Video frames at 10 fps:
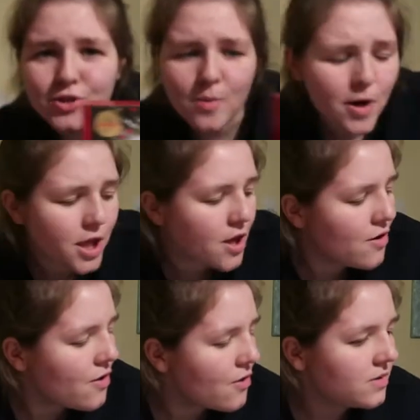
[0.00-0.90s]
Super
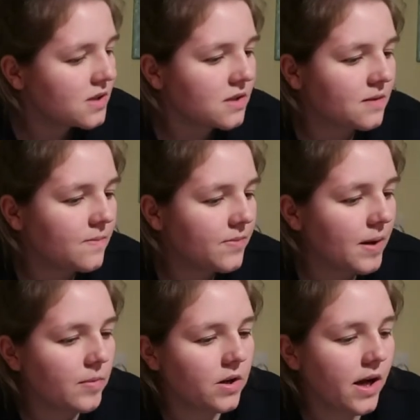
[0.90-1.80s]
cute.
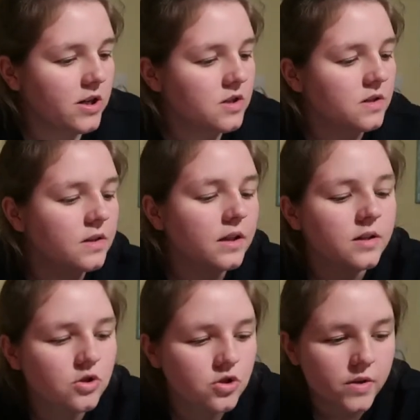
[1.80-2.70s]
I'm gonna actually
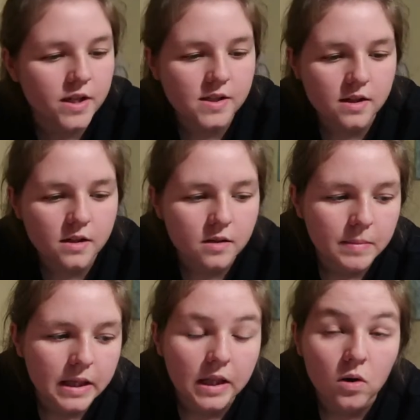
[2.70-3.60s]
like trace it
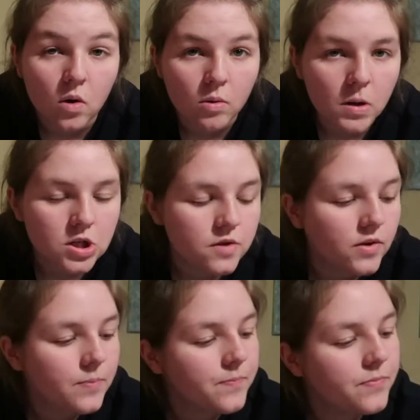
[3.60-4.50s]
and make like a whole bunch
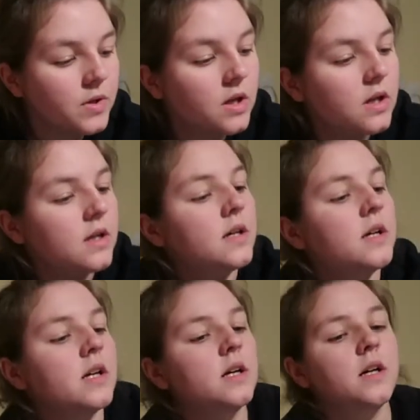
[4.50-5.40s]
of
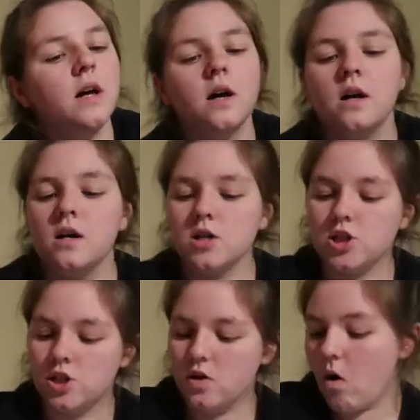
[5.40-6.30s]
them.
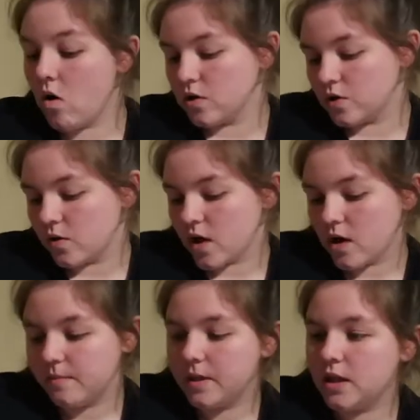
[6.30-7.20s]
She also
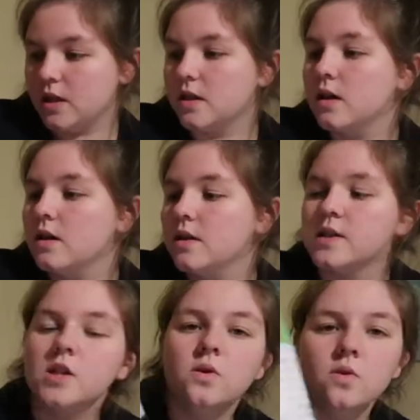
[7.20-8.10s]
got me
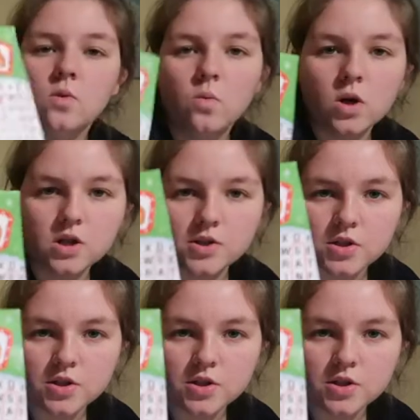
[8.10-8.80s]
this cute little word